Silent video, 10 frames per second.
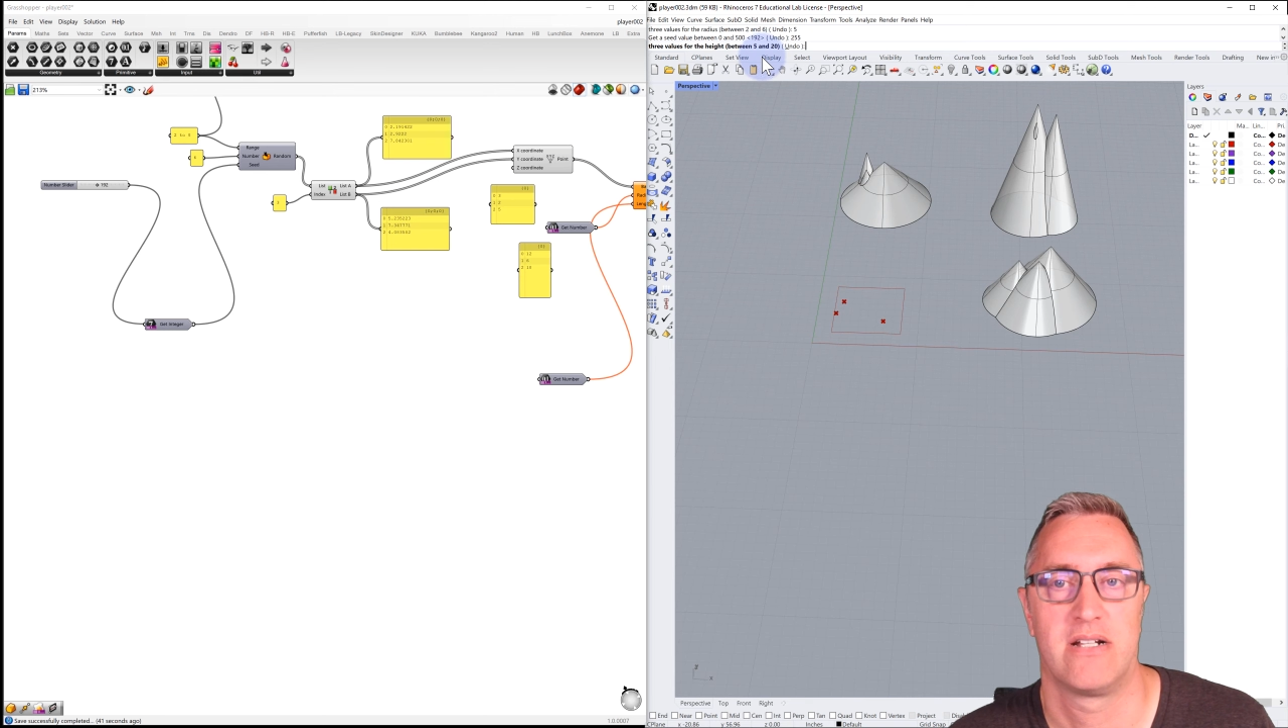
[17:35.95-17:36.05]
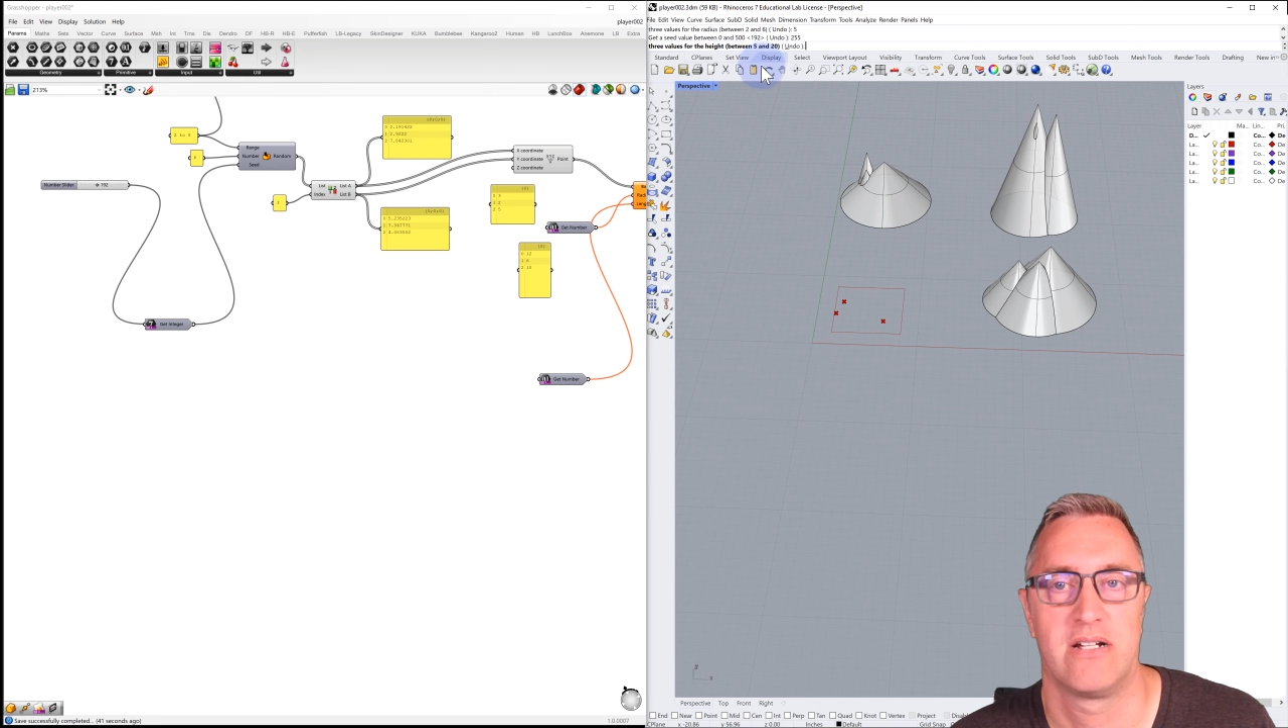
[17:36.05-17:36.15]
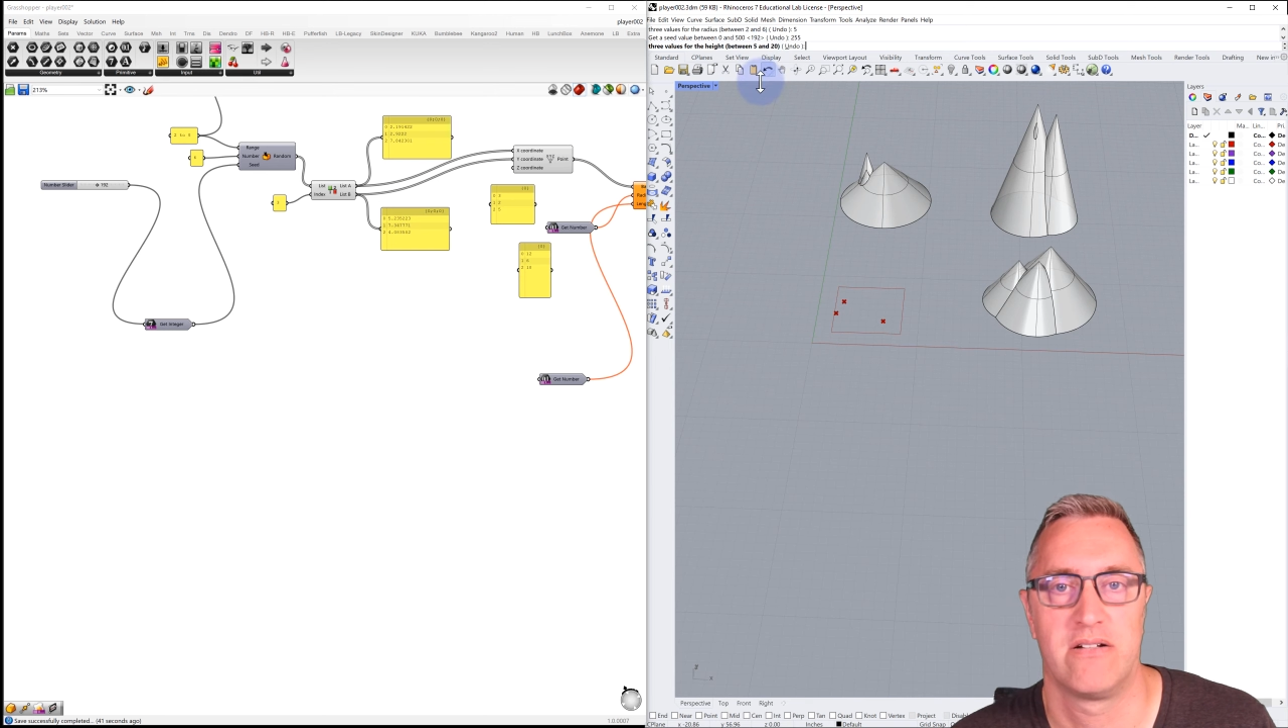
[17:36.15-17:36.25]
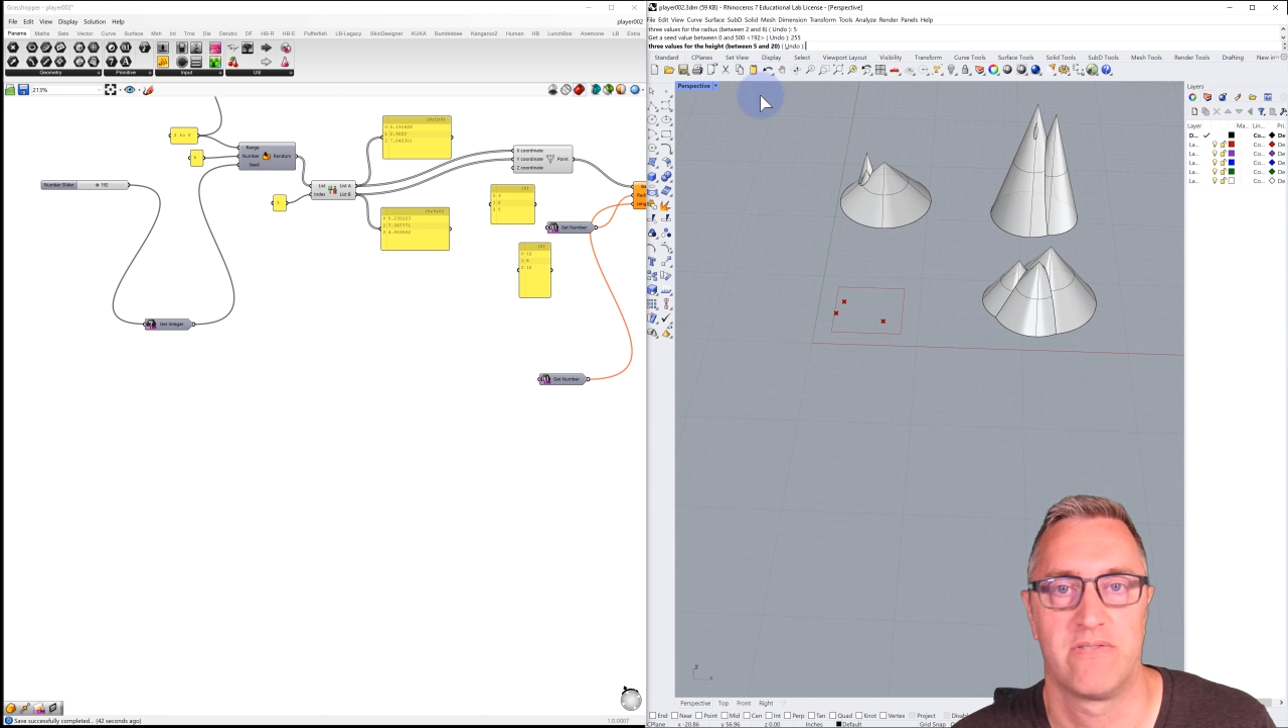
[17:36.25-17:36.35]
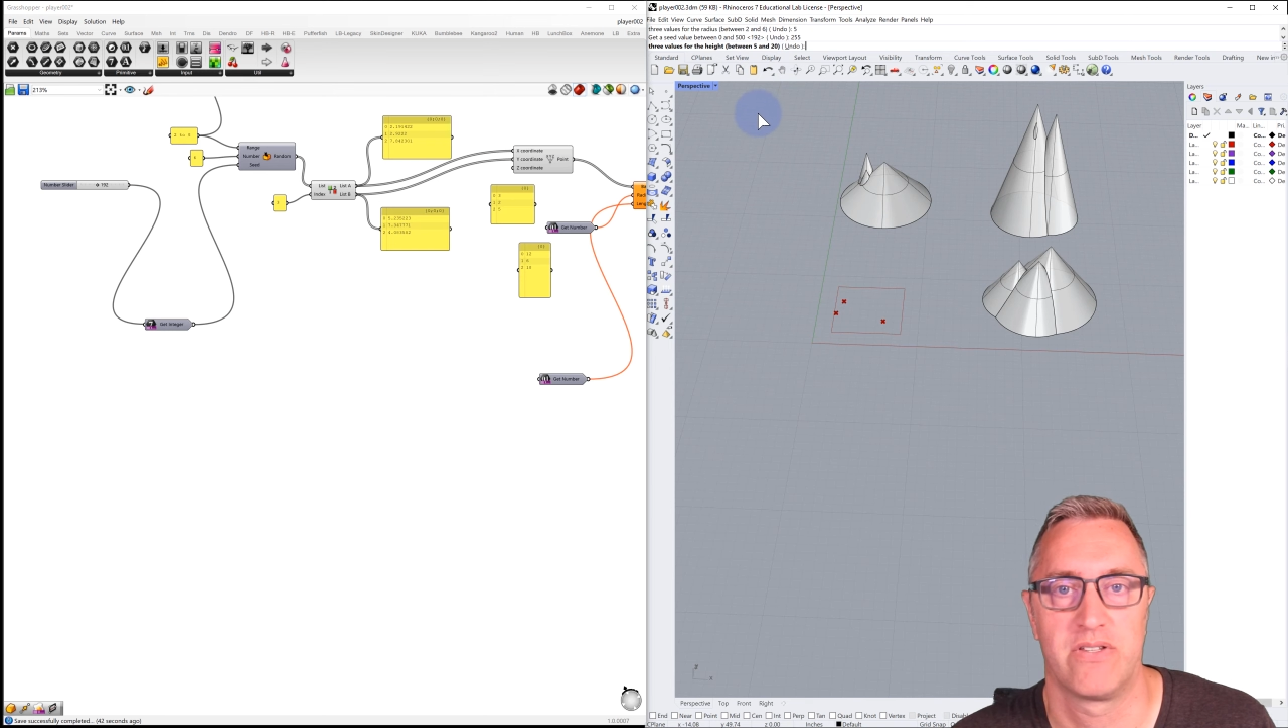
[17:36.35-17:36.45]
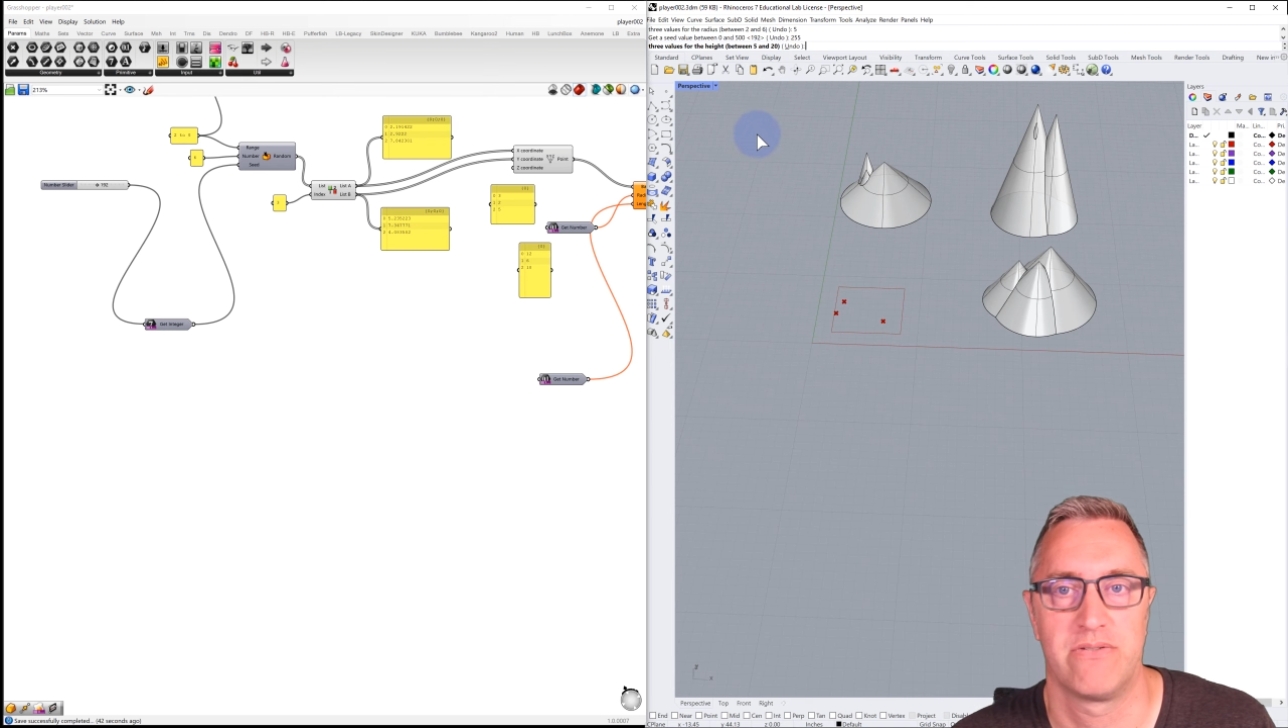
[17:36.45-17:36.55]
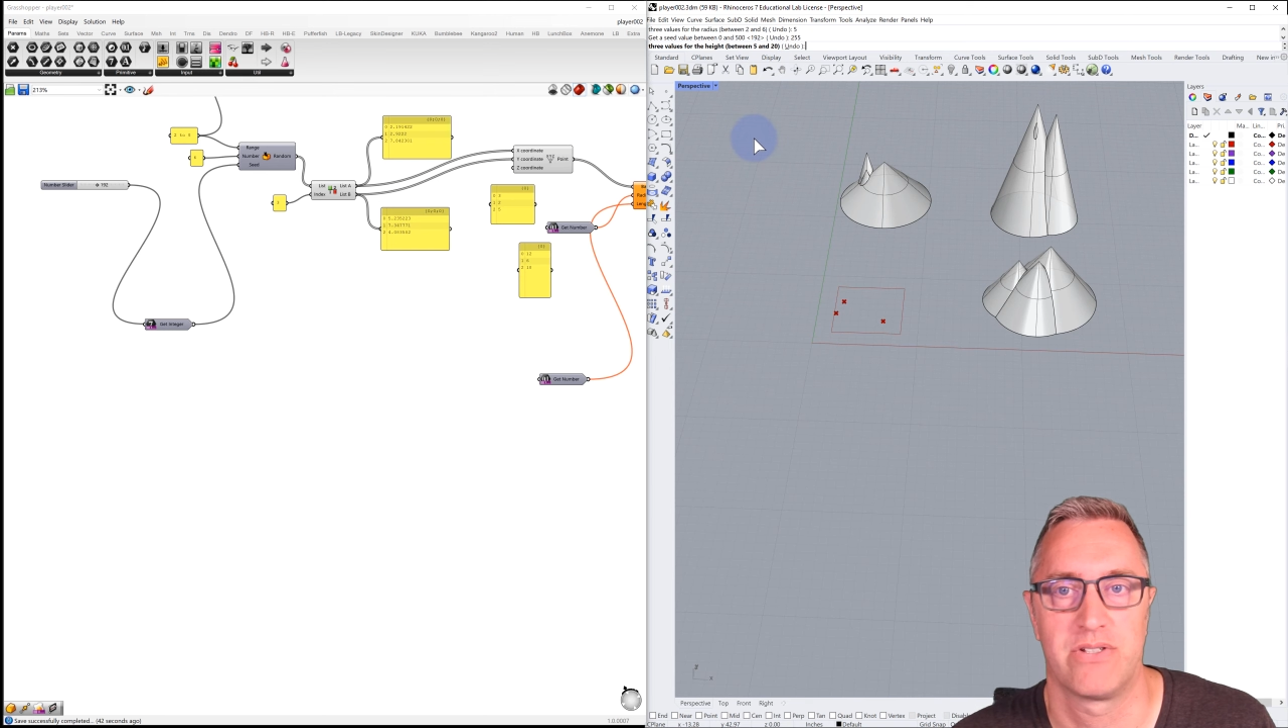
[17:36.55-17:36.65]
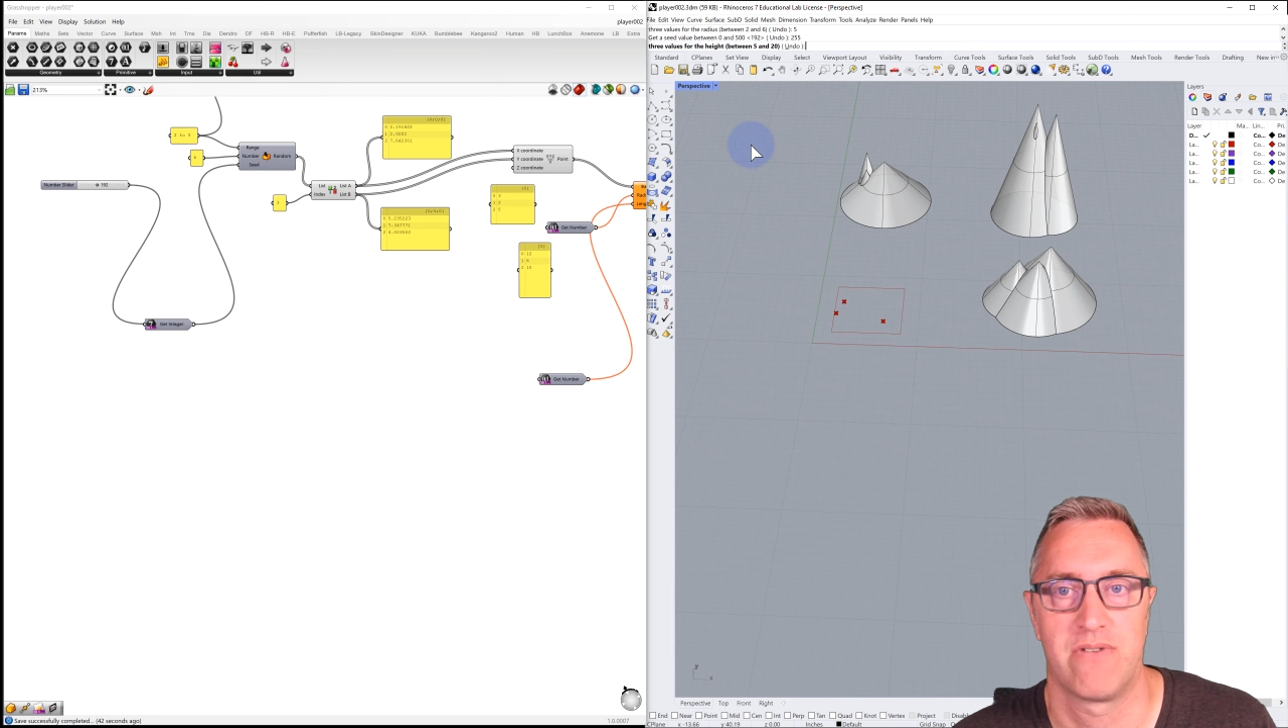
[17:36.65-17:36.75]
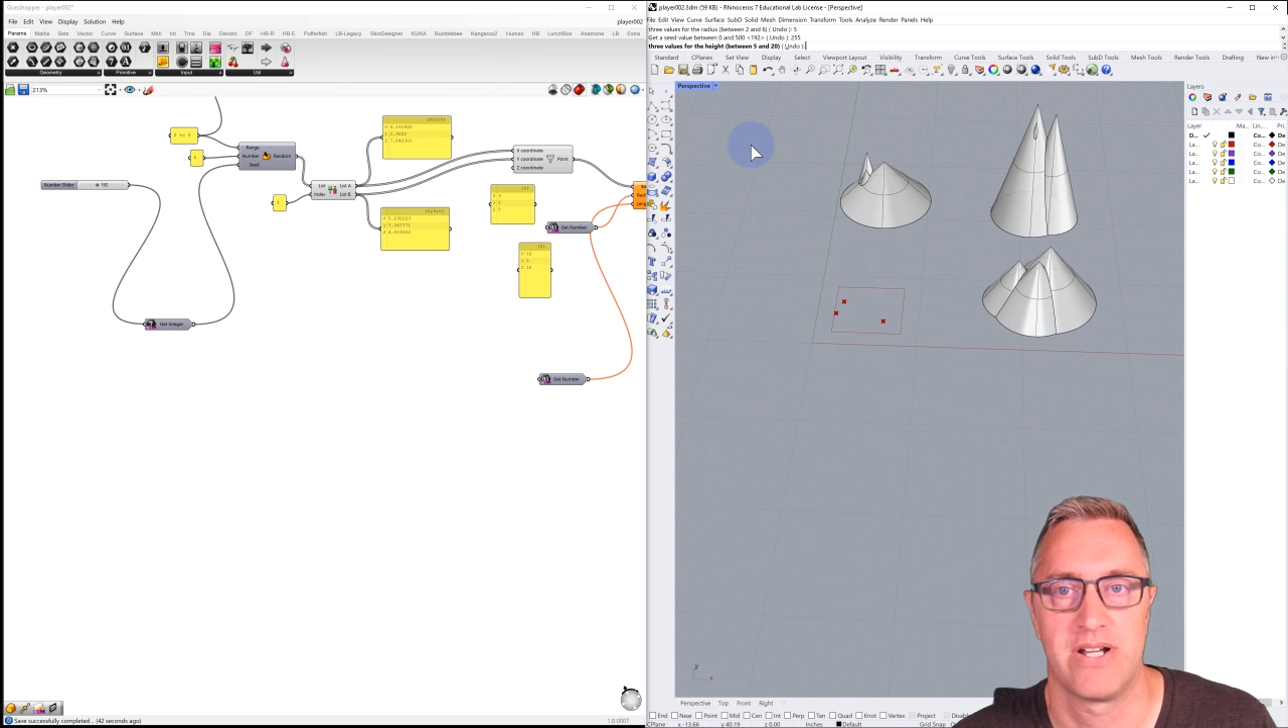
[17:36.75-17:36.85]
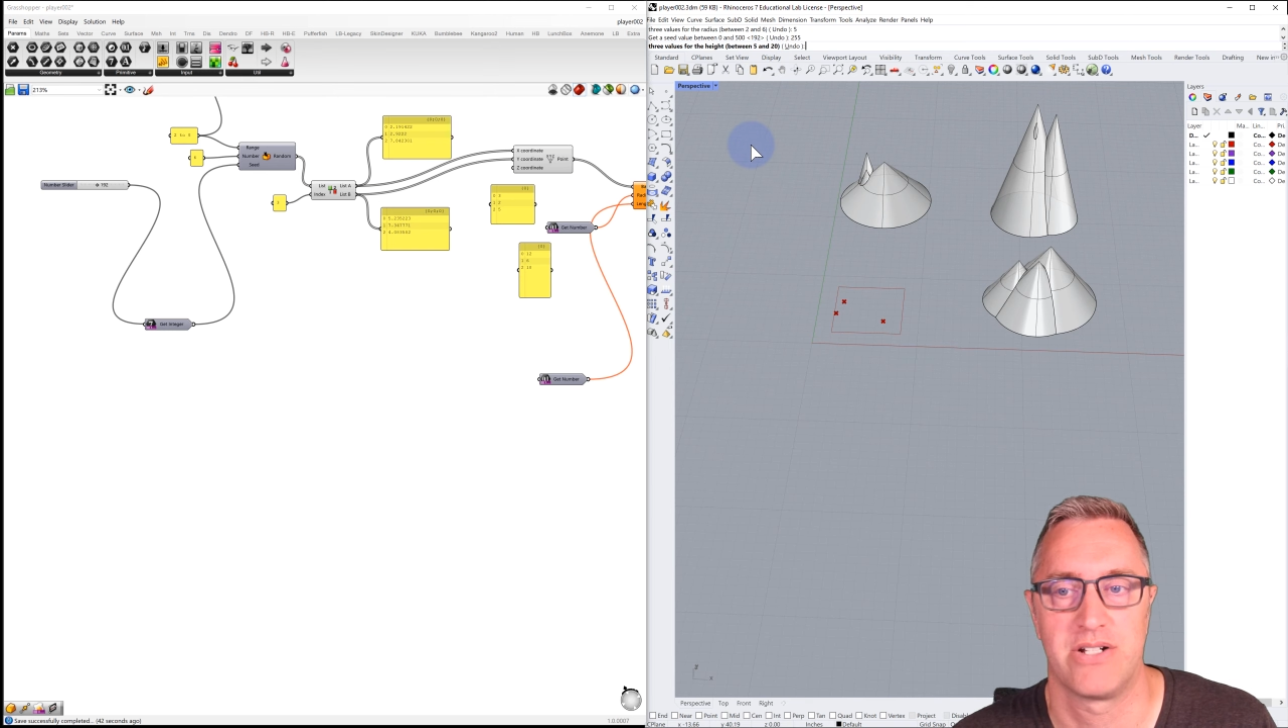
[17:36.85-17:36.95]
of those range